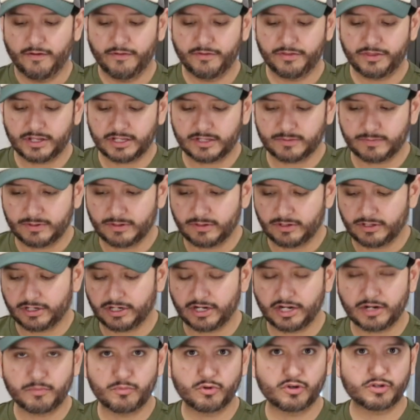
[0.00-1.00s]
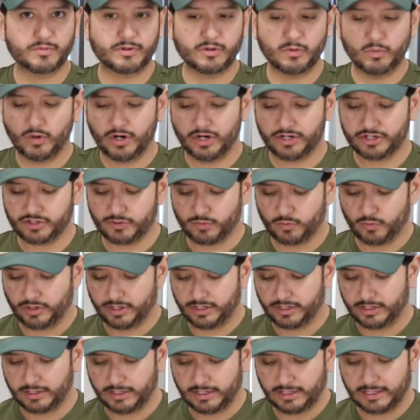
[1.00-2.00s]
The cutting board's been washed
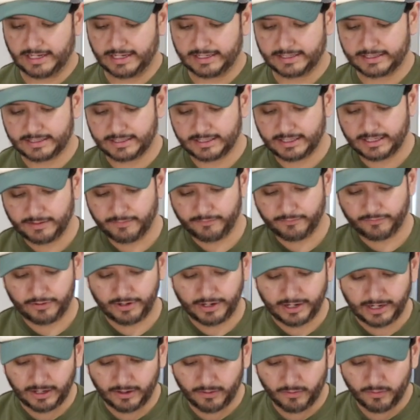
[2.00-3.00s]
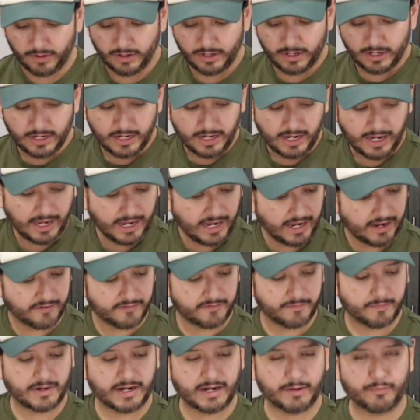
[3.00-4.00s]
one last time for now. I
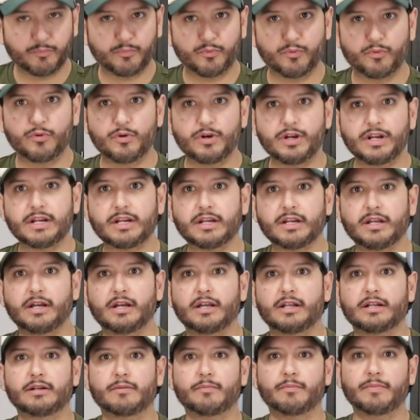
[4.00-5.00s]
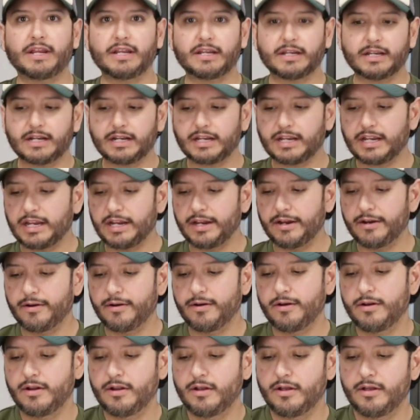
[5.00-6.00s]
have my pre-cut bacon
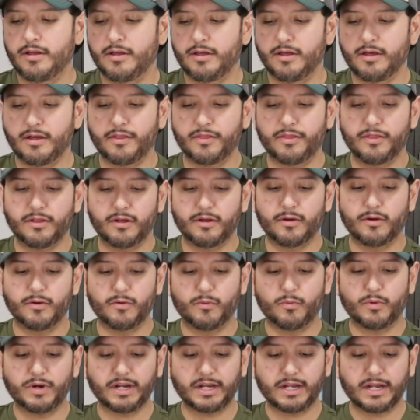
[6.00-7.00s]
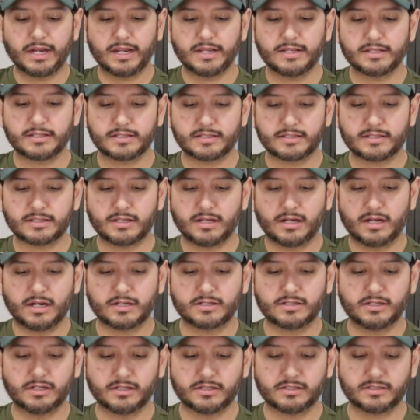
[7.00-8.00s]
here, the weenies,
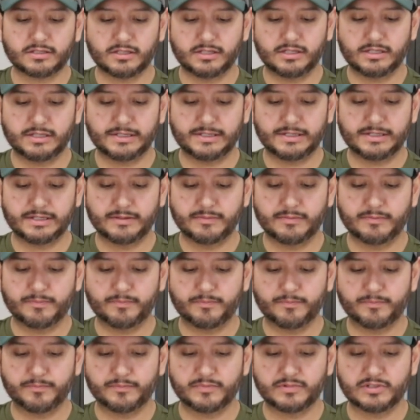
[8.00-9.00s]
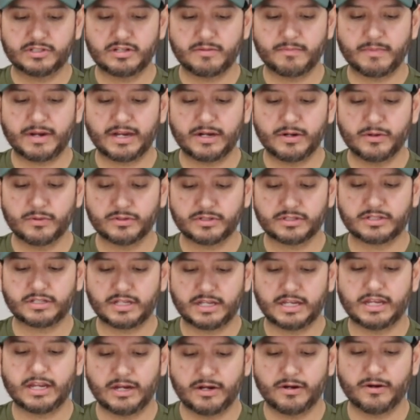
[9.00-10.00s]
hot dogs, tomatoes
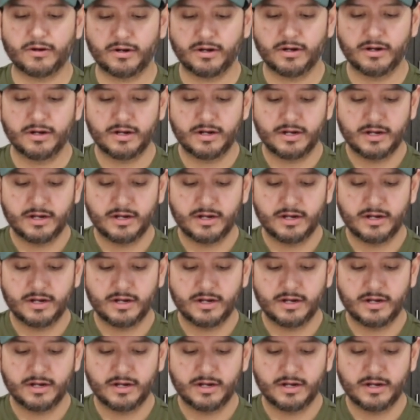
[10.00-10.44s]
here,